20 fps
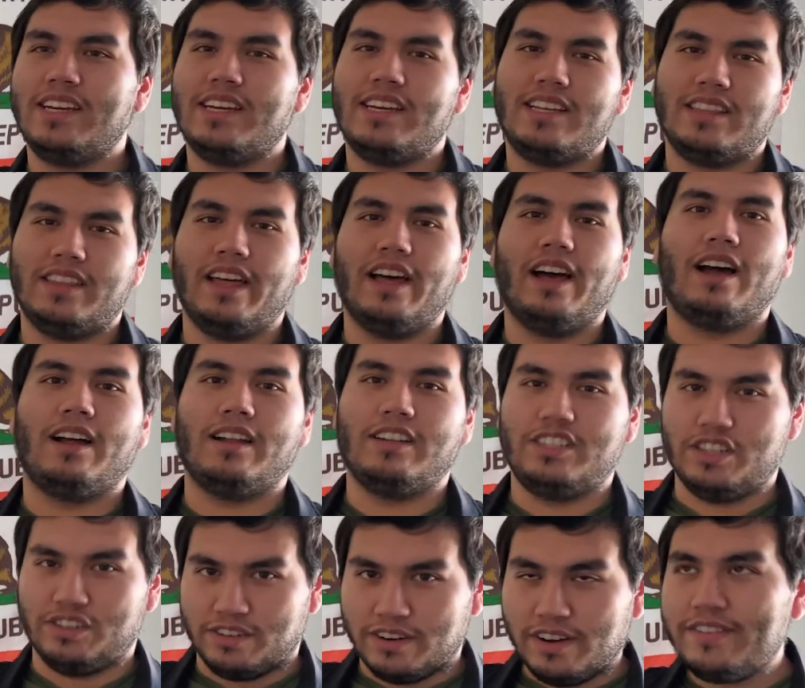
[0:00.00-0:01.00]
the
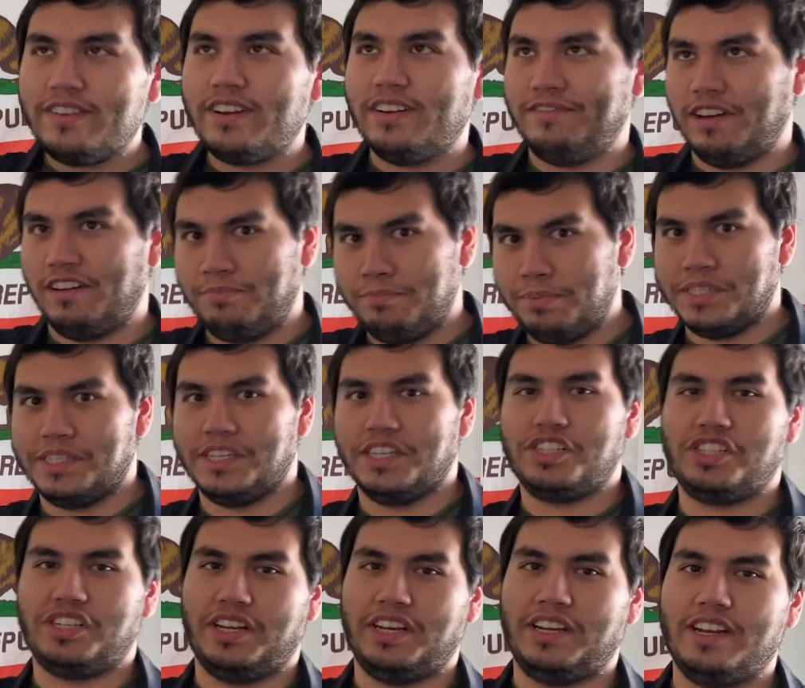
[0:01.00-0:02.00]
derivative of position.